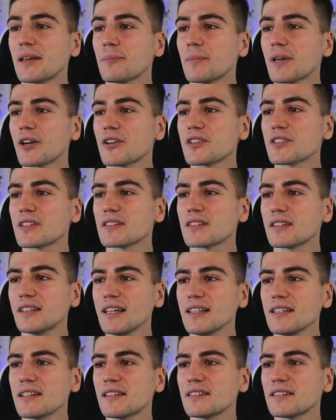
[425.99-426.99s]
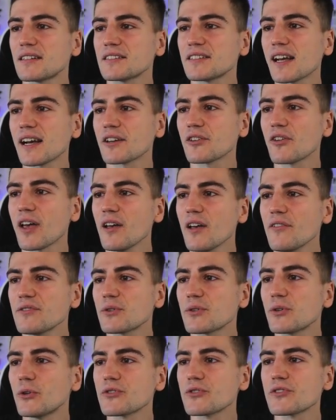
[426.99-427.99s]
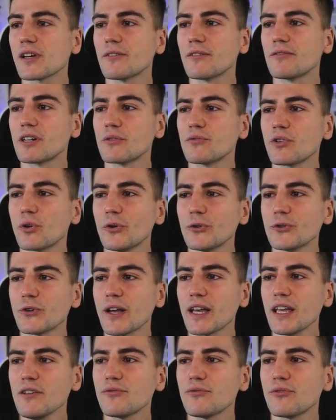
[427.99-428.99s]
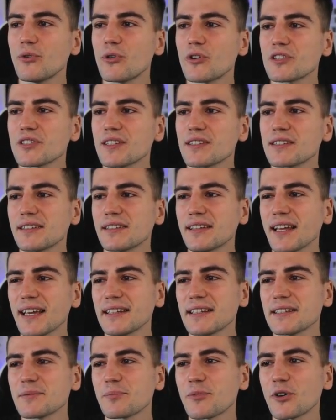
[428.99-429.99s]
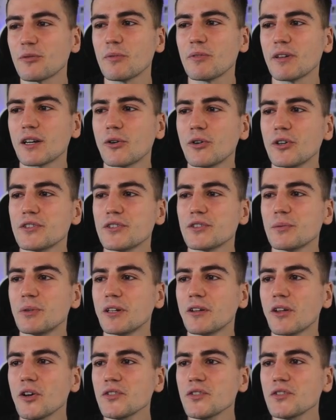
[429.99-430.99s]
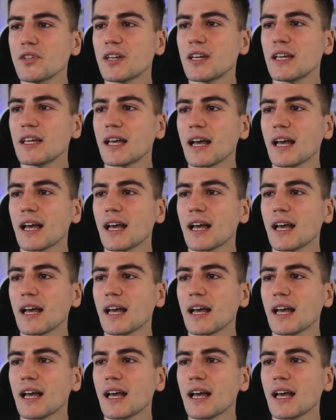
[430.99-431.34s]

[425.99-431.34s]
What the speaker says: Because the knight is under attack, you have to go somewhere. If you go to a4, then the knight is probably going to be lost.